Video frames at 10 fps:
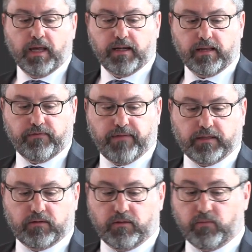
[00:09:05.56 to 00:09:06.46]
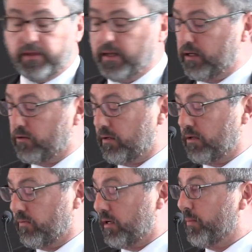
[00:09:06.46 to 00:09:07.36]
Another factor that we think
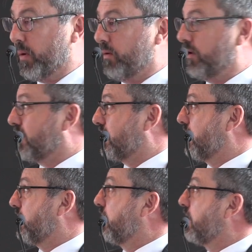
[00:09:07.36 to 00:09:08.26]
is really important is that